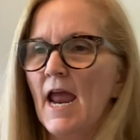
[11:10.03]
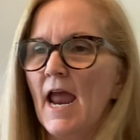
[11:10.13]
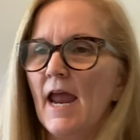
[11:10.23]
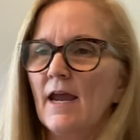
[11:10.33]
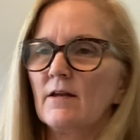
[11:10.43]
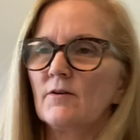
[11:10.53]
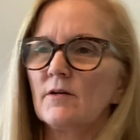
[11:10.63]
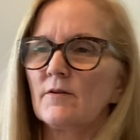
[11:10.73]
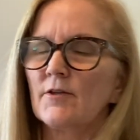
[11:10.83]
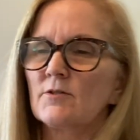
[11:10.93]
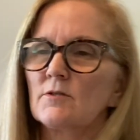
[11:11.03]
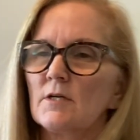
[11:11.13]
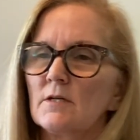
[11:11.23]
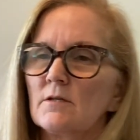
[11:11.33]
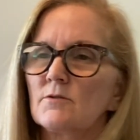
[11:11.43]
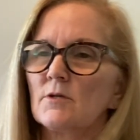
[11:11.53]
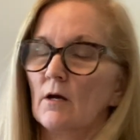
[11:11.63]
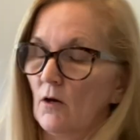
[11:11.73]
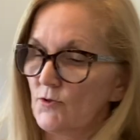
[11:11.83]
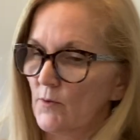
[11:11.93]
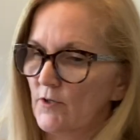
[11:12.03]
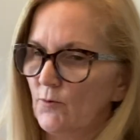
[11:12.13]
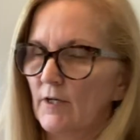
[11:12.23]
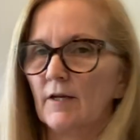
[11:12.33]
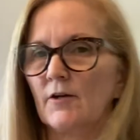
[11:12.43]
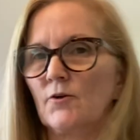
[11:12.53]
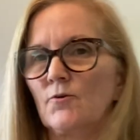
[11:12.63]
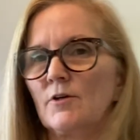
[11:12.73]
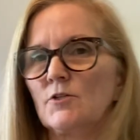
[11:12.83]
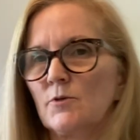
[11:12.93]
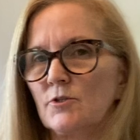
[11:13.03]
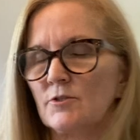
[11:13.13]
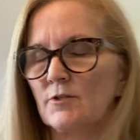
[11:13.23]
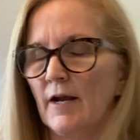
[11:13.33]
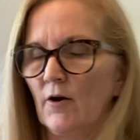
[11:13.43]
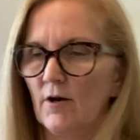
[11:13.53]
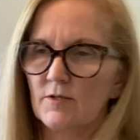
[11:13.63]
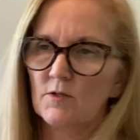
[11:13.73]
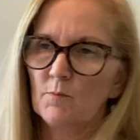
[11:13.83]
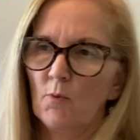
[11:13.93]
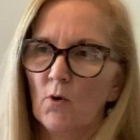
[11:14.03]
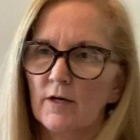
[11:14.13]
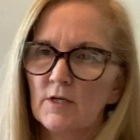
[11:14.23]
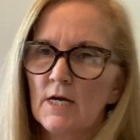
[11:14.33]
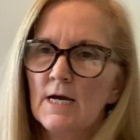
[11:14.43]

And this is also at 29 degrees, which is that crisis point.